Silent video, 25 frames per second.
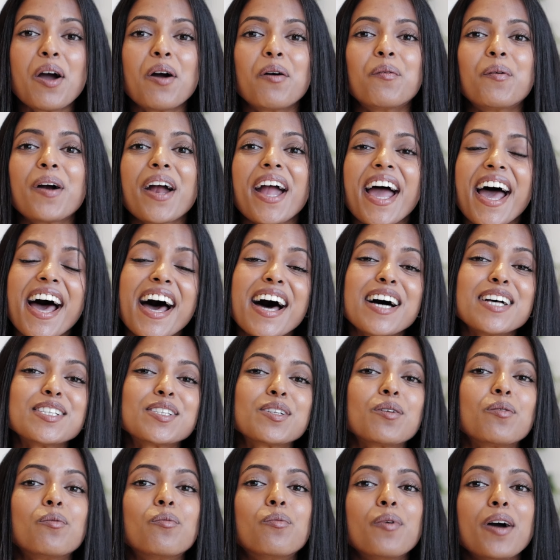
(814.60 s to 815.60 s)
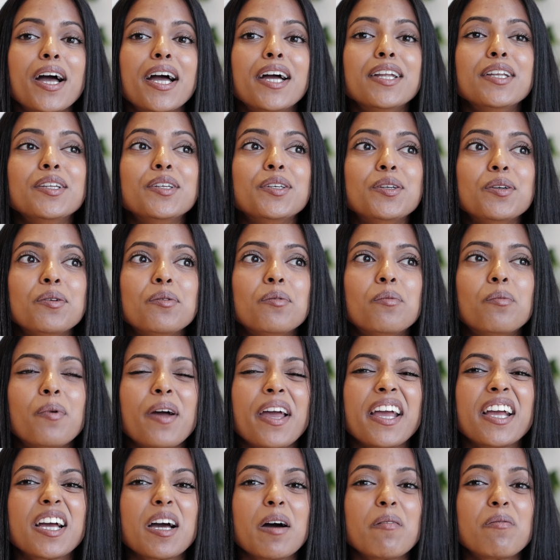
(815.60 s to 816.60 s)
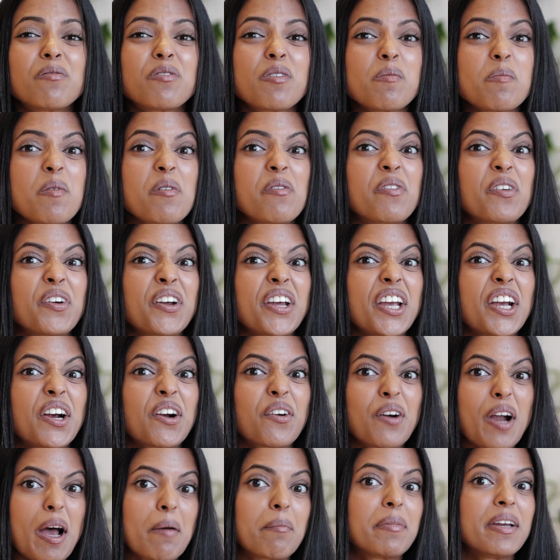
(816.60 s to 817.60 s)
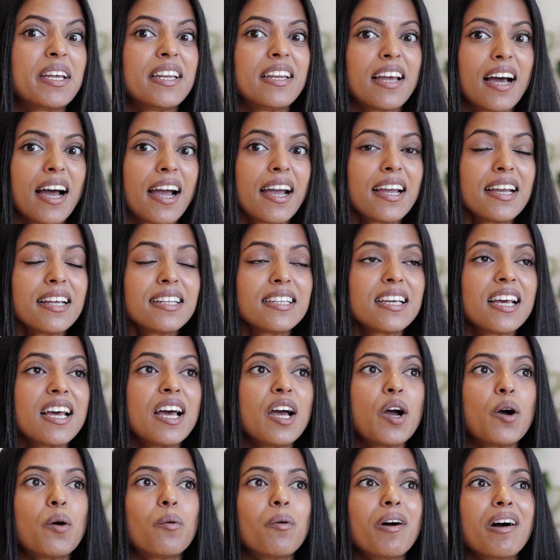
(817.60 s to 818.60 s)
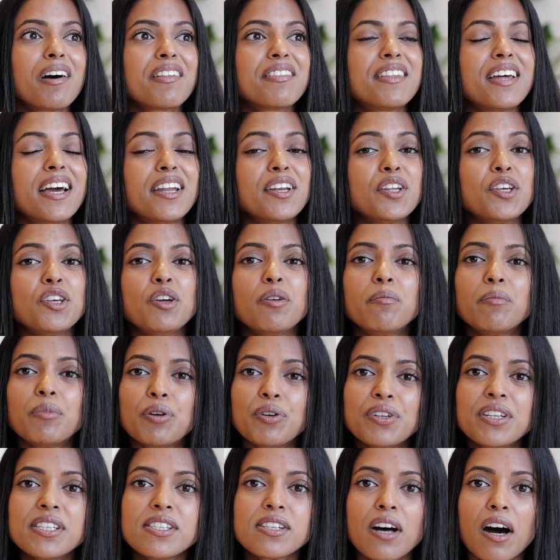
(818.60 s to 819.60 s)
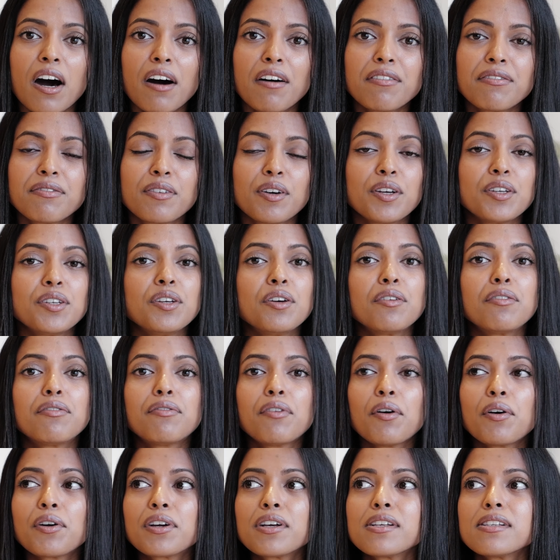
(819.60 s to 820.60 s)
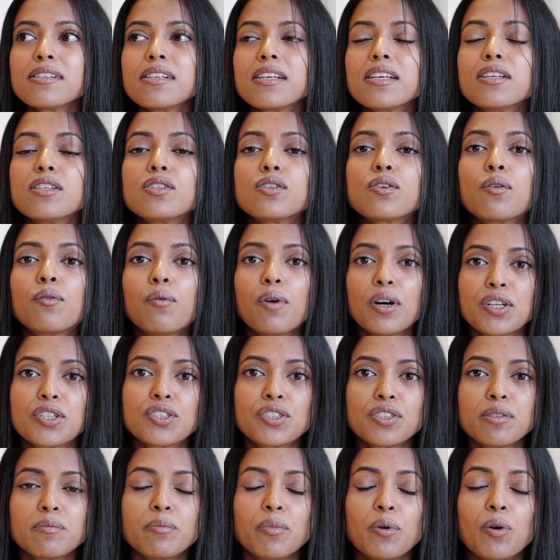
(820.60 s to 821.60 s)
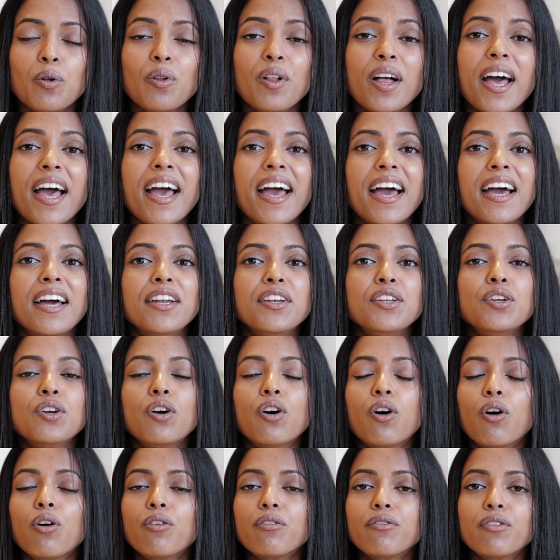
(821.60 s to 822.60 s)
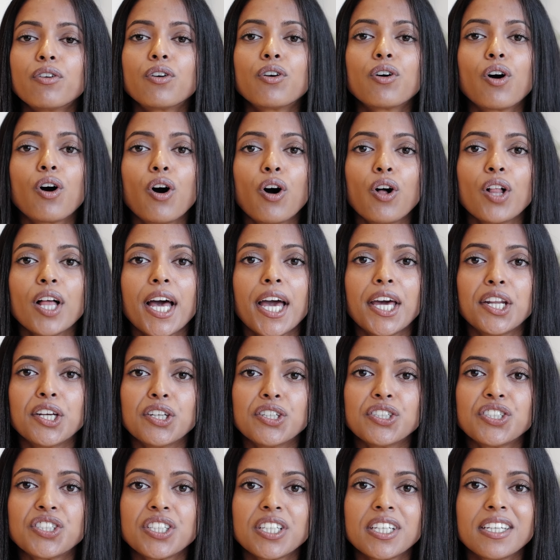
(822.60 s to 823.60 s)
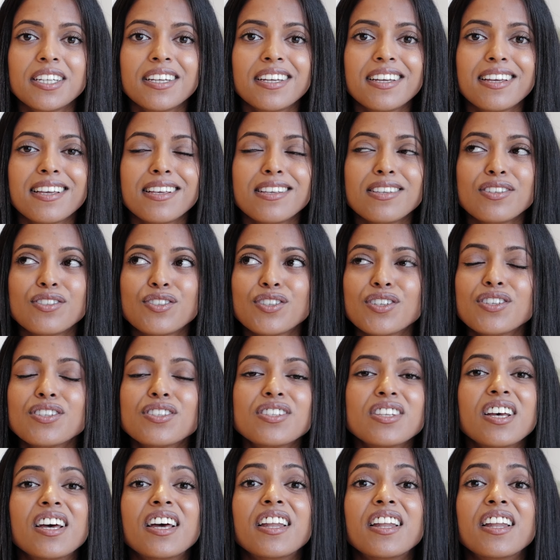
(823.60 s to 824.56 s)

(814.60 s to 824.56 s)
Whereas when you wake up from a very crappy night, well, then your mood is off, your focus is questionable, and your overall energy is just